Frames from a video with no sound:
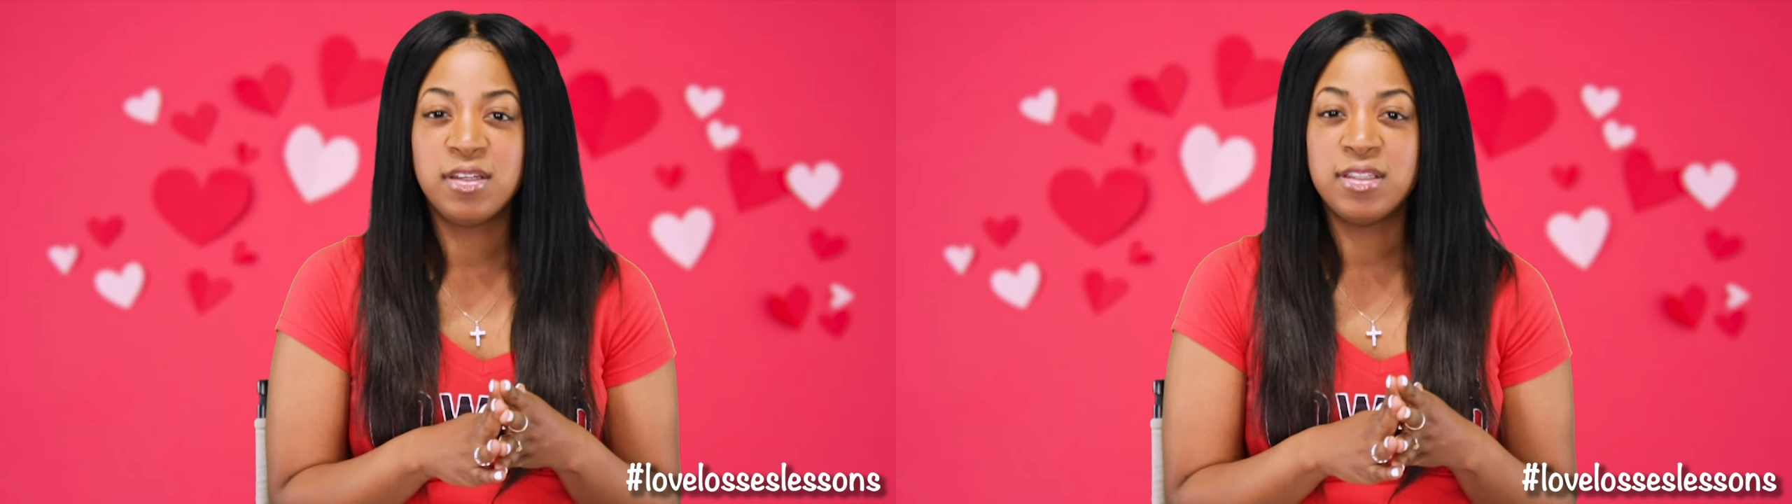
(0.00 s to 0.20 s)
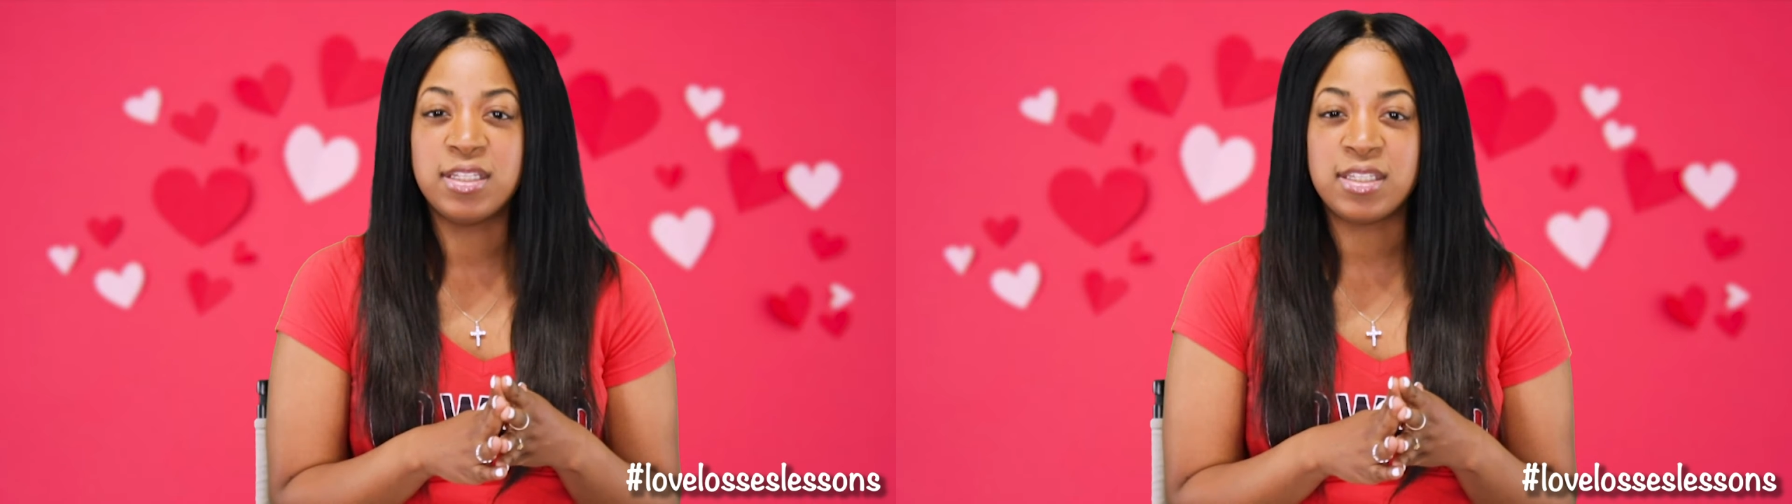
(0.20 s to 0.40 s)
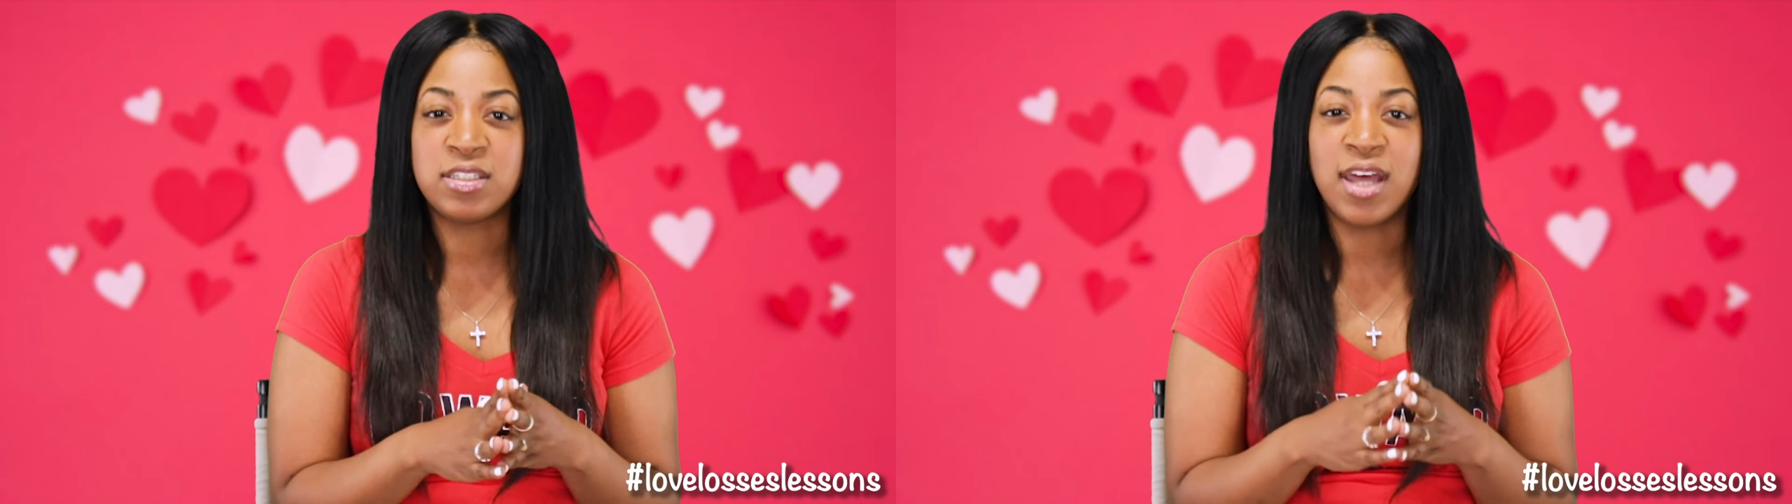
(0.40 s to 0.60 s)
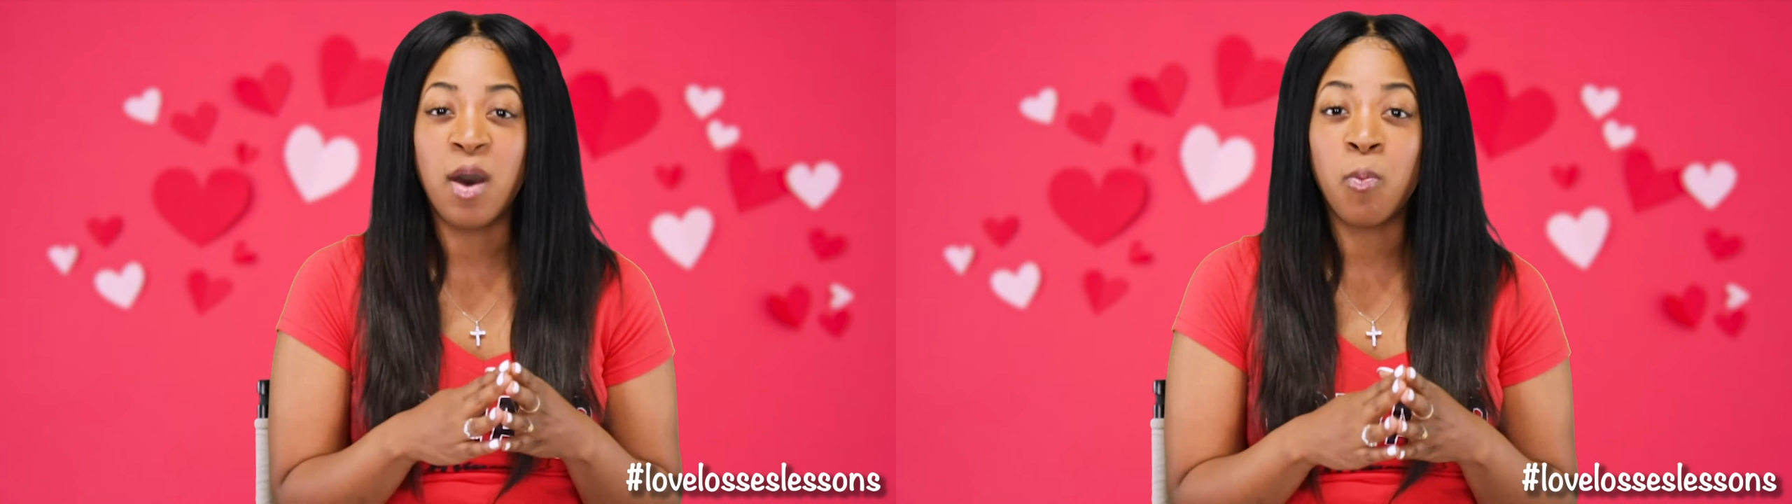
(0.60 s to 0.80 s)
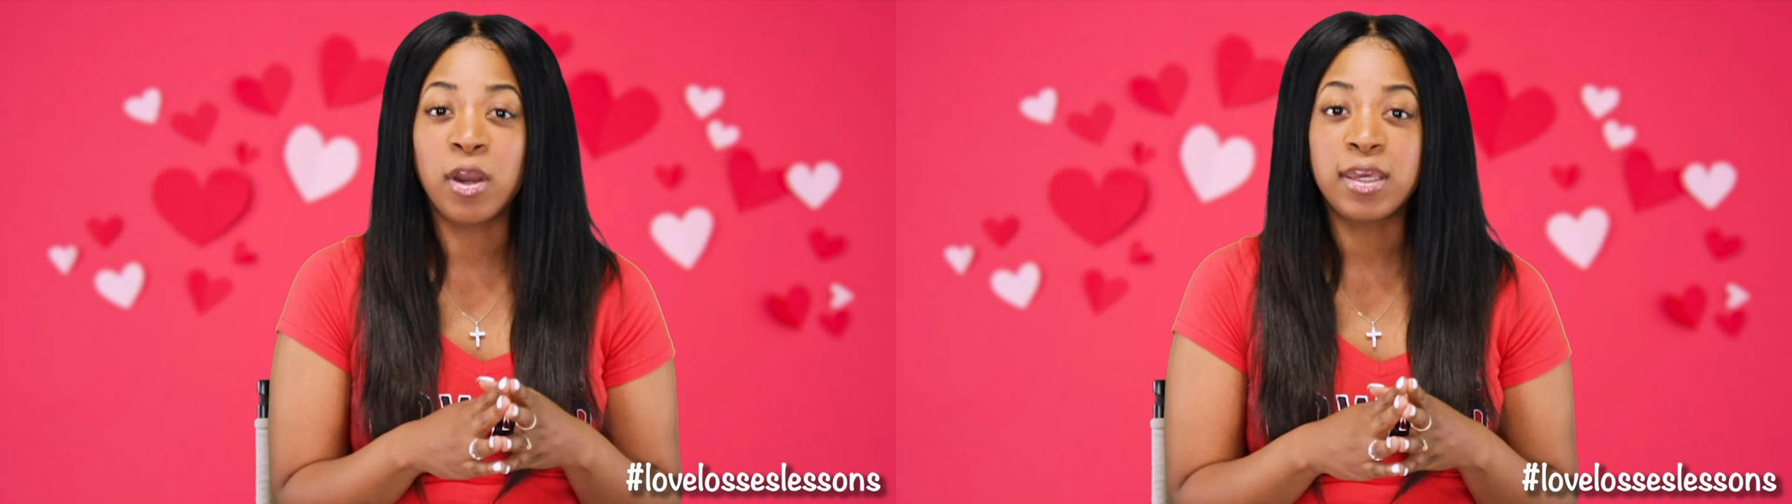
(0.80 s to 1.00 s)
this is
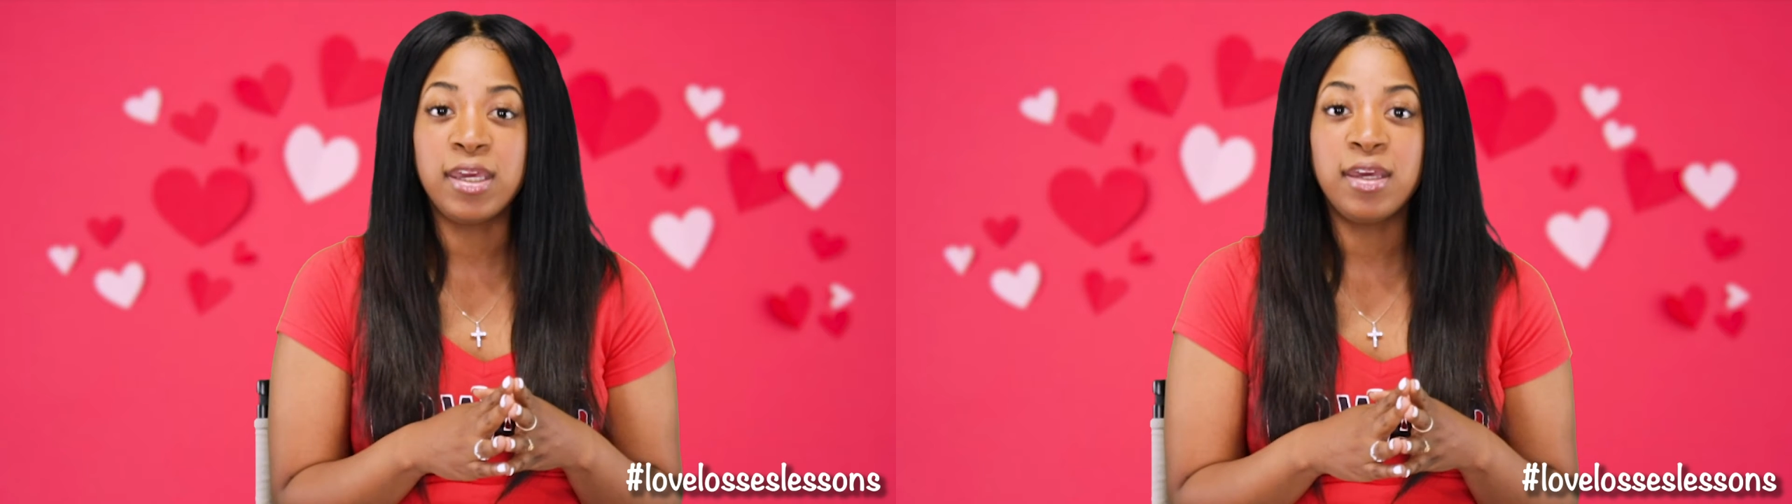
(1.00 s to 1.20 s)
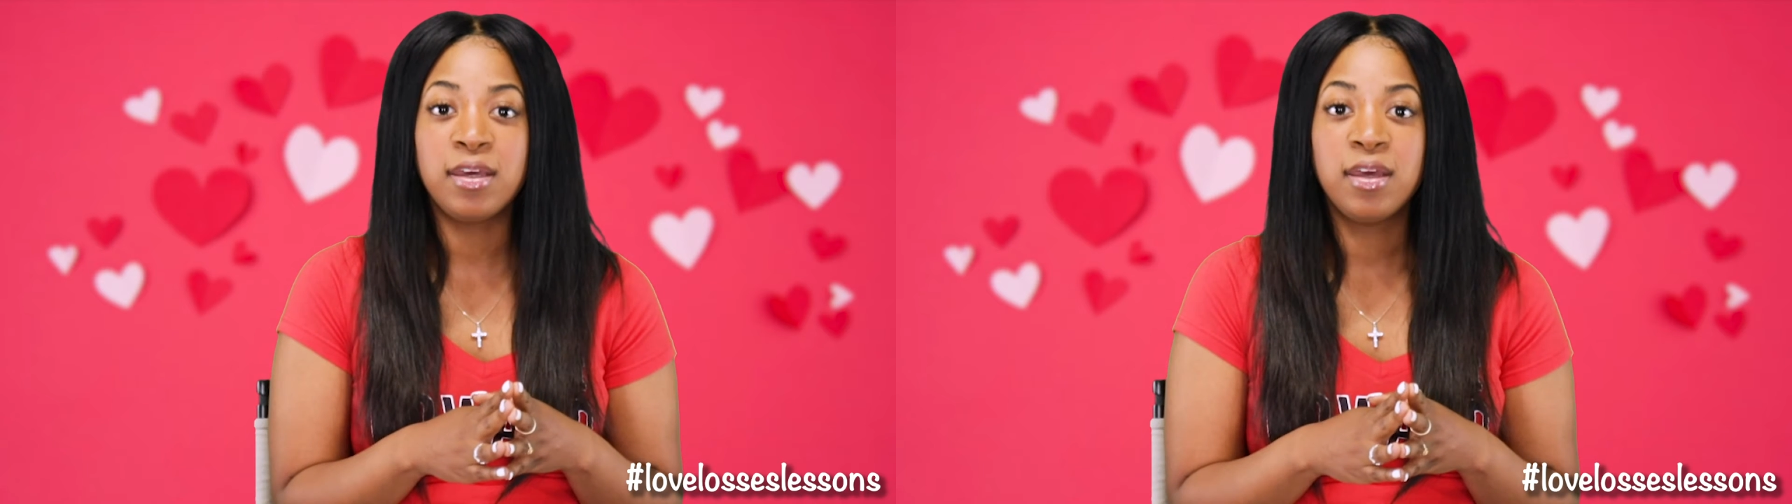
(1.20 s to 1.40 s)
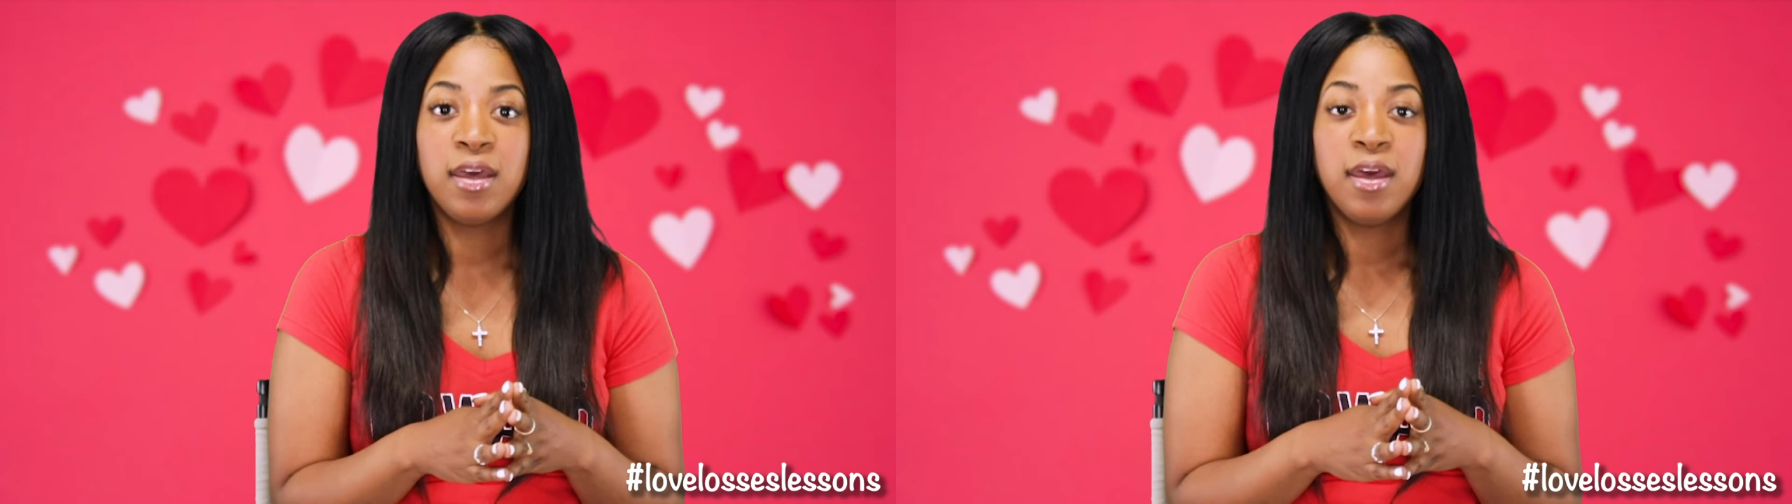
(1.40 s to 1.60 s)
not working.